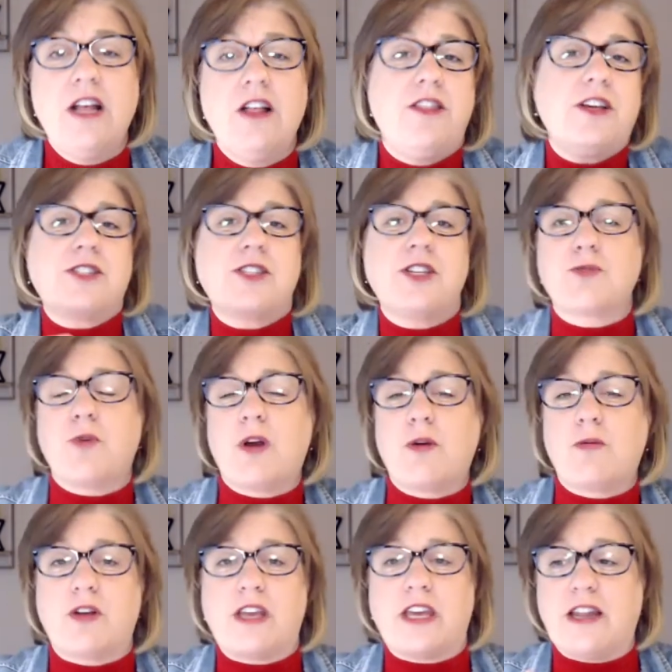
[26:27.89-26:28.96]
This is where
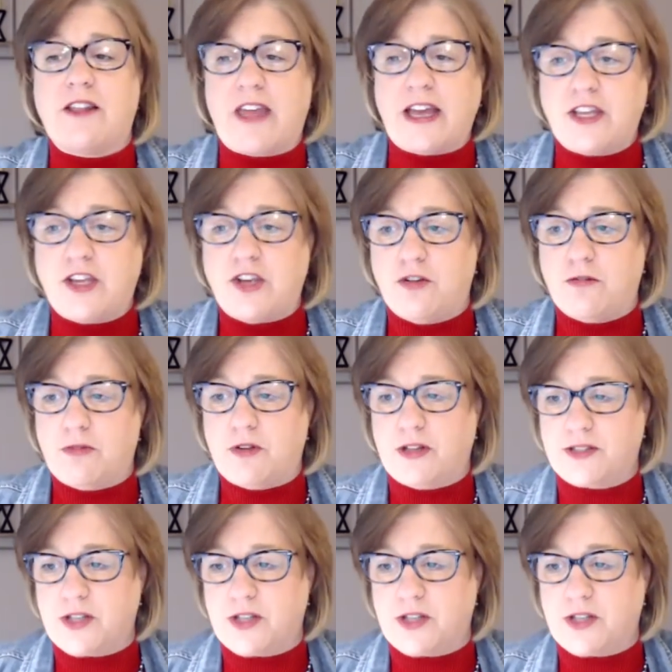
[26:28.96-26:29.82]
we're getting that humor that's